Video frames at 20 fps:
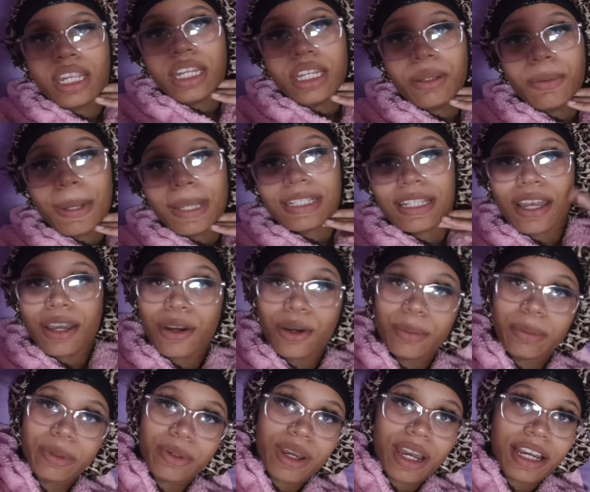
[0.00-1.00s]
anyways, I
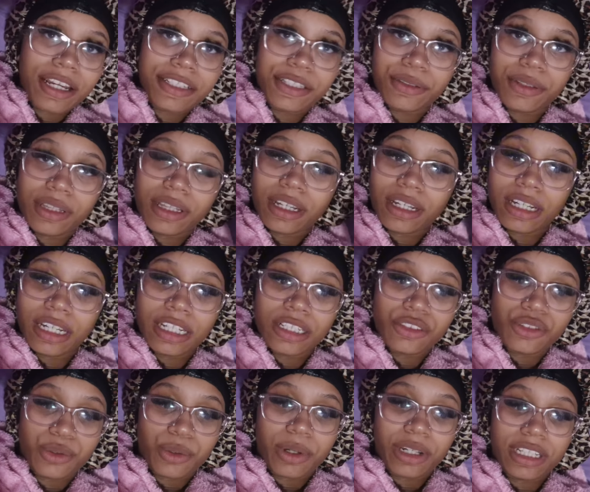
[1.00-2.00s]
hope you guys
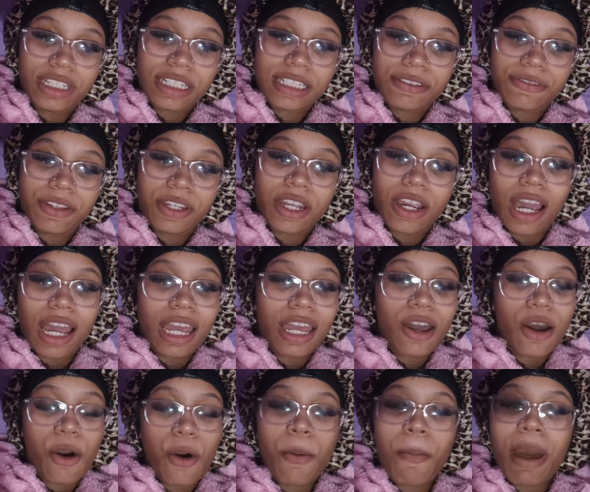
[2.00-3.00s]
enjoyed this video. I
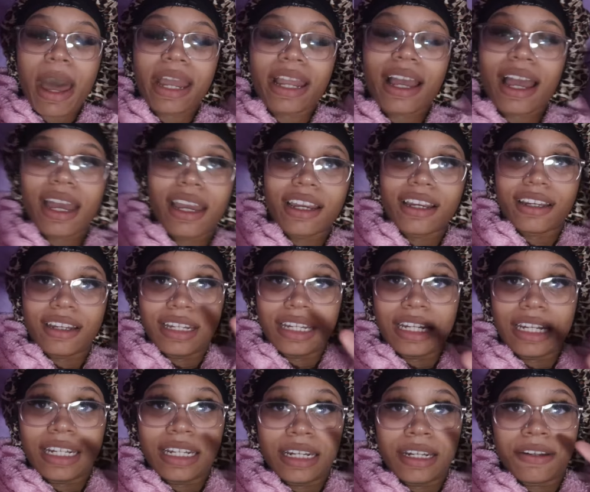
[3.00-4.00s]
hope I got
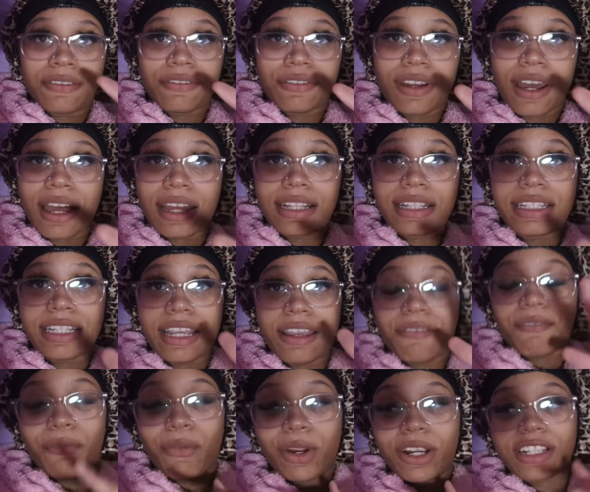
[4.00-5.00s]
good enough
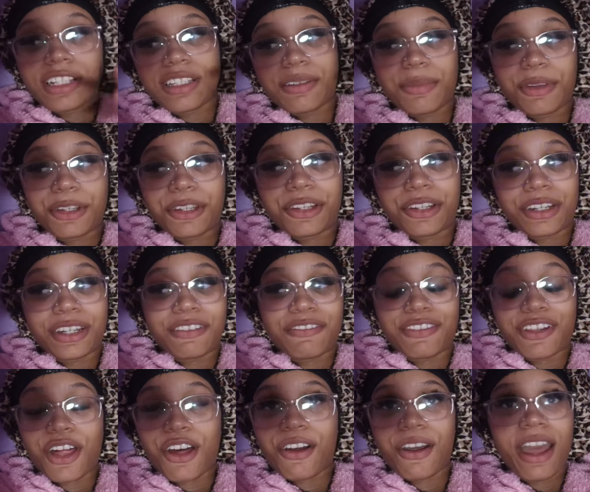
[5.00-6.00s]
content for it to be a
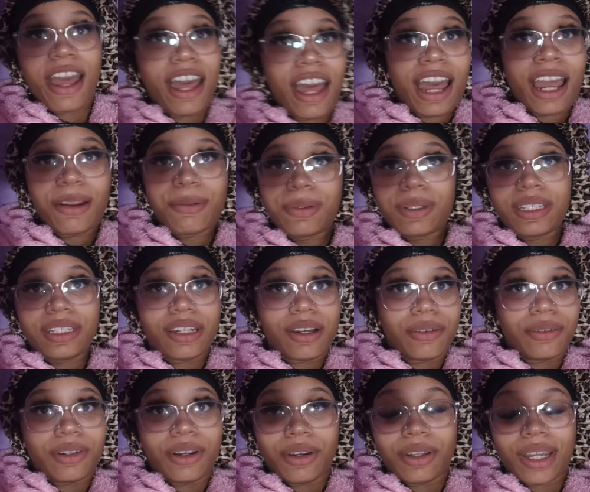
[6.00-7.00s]
good vlog. I really
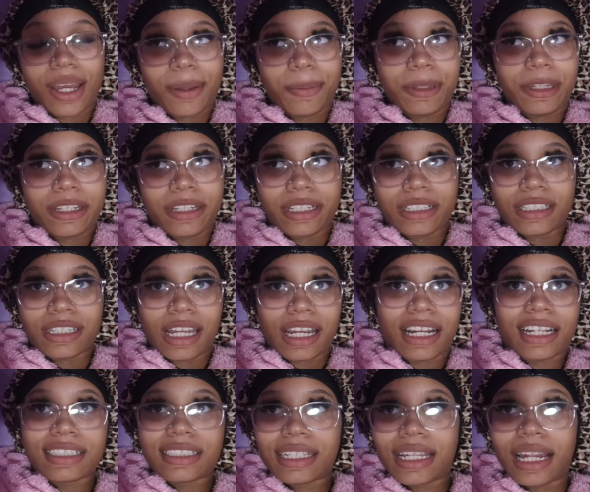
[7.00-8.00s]
don't know, y'all, because
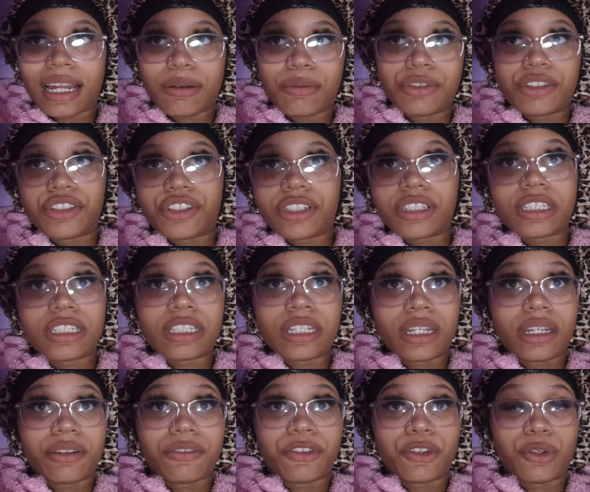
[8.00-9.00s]
like I said, I was just
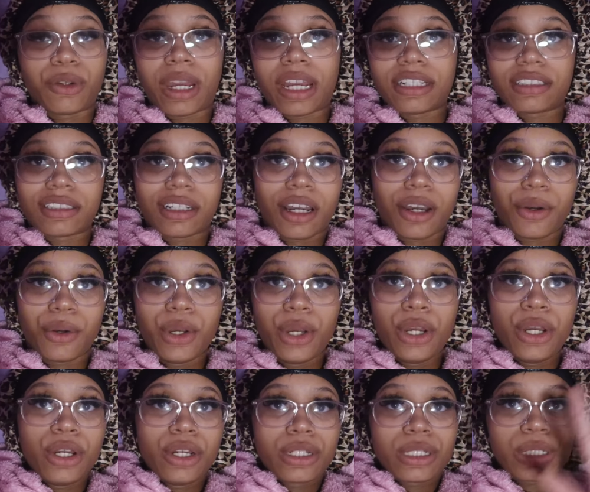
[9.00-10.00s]
sick a few days ago.
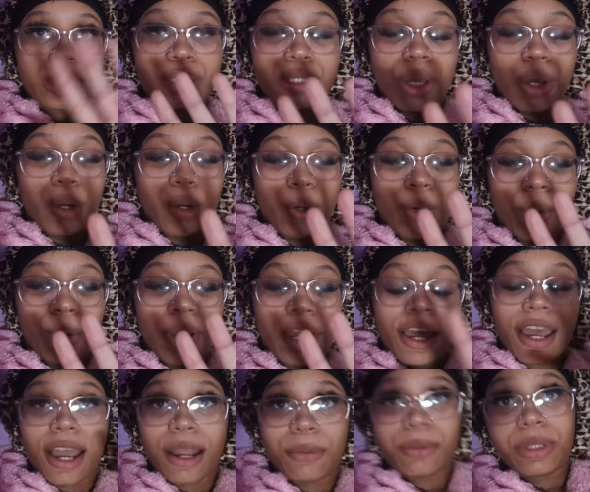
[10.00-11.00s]
So,
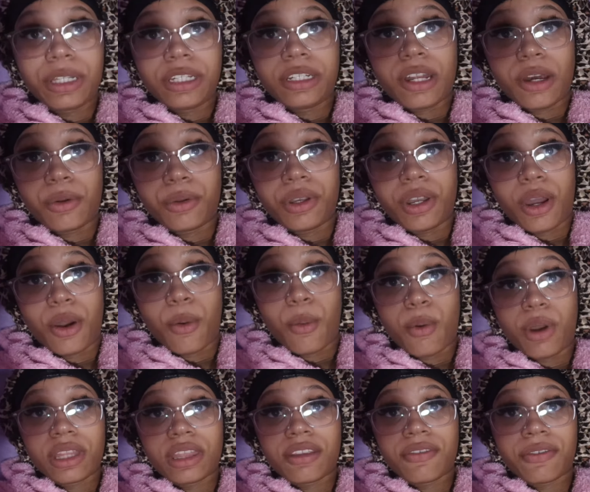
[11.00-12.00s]
I really don't know
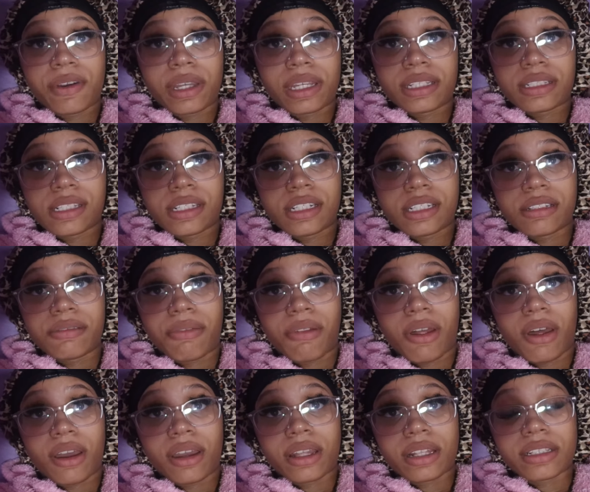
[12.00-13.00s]
what the fuck is in this
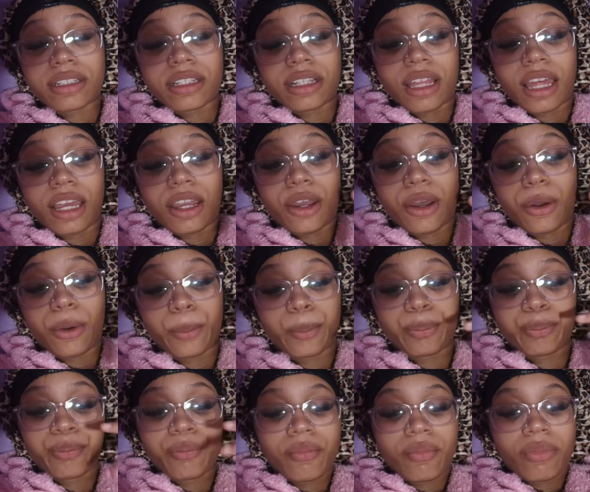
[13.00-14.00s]
vlog until I go